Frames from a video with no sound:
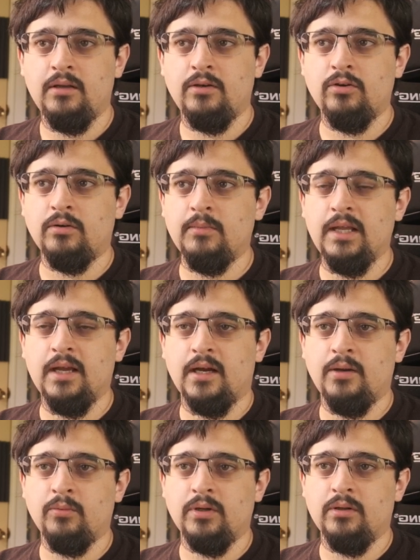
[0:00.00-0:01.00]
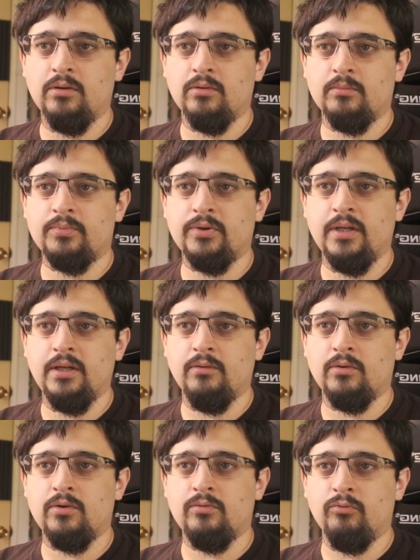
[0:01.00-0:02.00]
Normally I will
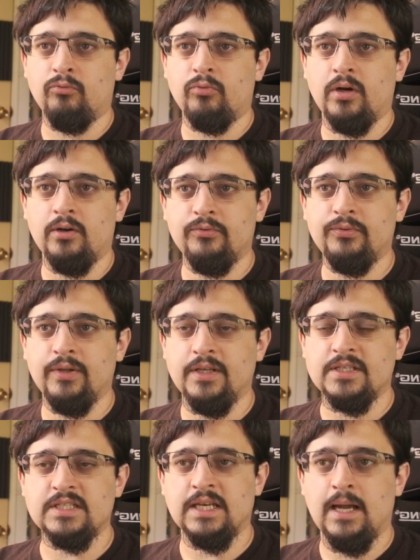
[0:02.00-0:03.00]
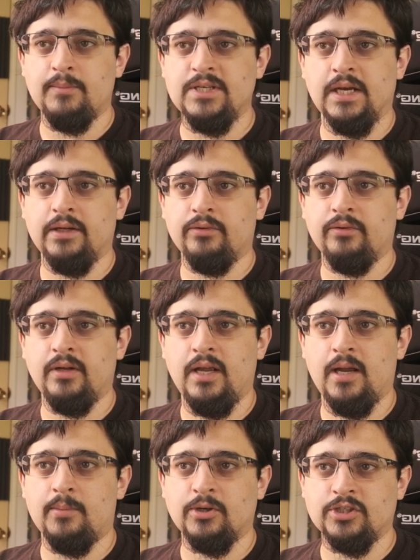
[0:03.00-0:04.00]
pretty roughly slap down
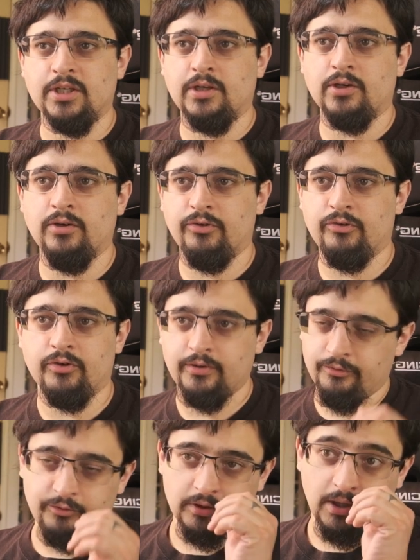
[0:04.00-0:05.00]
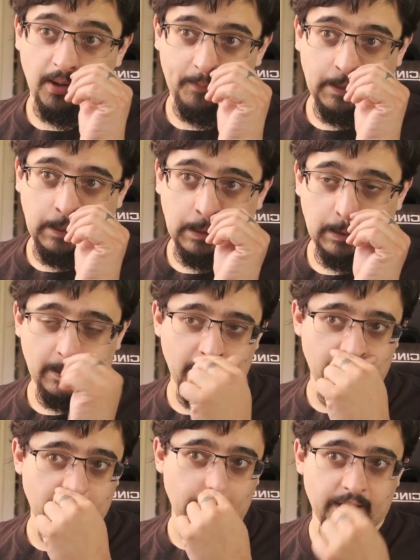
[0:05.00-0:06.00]
airbrushing coats on a full army
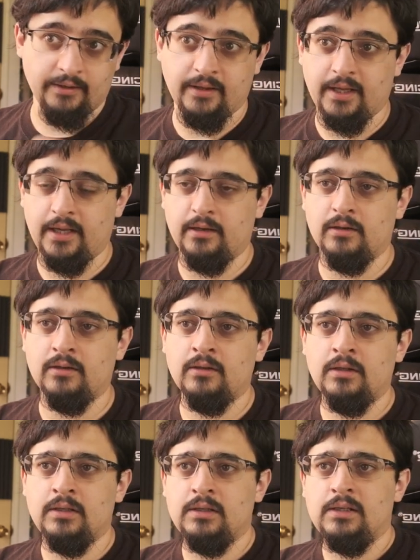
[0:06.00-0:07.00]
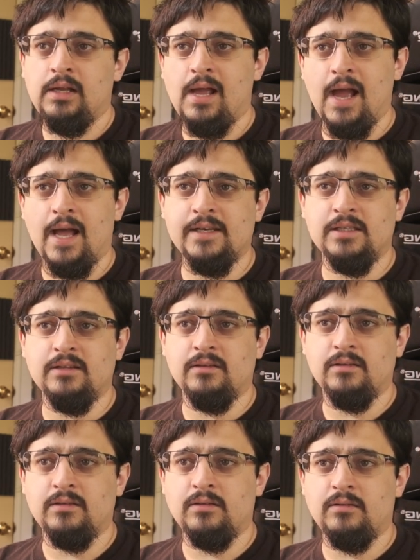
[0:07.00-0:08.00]
uh, and then add in